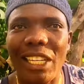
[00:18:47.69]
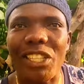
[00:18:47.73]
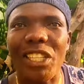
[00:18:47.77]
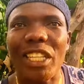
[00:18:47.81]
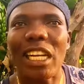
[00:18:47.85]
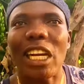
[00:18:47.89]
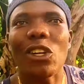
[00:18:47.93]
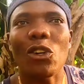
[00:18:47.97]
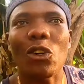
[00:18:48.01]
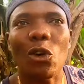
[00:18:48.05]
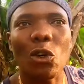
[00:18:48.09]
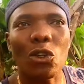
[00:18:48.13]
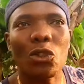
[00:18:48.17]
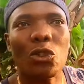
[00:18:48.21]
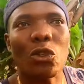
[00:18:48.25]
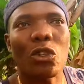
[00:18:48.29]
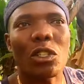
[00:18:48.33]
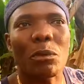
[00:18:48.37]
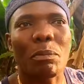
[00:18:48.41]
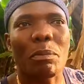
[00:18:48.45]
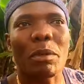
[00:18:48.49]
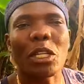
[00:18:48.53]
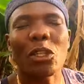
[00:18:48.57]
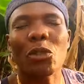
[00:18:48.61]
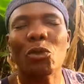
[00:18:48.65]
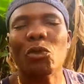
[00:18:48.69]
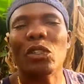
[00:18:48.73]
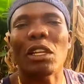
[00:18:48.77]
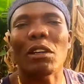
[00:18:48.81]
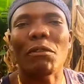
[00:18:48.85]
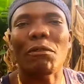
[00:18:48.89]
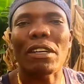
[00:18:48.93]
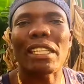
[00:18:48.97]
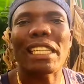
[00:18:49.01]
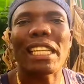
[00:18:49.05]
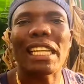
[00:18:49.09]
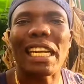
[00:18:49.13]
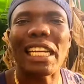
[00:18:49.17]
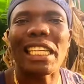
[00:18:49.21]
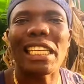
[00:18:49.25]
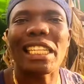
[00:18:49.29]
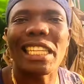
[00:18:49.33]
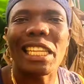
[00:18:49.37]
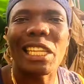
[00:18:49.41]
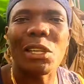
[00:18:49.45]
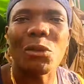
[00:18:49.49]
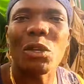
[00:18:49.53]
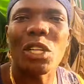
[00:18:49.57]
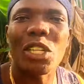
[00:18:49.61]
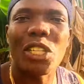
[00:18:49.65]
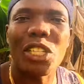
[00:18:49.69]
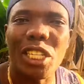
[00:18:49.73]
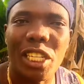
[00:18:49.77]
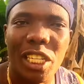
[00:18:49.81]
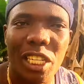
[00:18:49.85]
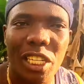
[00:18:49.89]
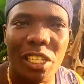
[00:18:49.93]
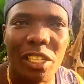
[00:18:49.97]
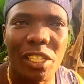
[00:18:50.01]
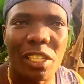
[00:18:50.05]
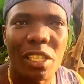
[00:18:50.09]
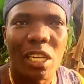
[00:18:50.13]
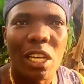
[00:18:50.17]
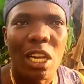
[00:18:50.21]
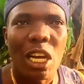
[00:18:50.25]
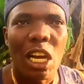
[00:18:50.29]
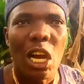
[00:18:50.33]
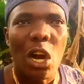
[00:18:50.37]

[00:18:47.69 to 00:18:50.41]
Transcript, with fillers: she can also speak to the father like the way she needs.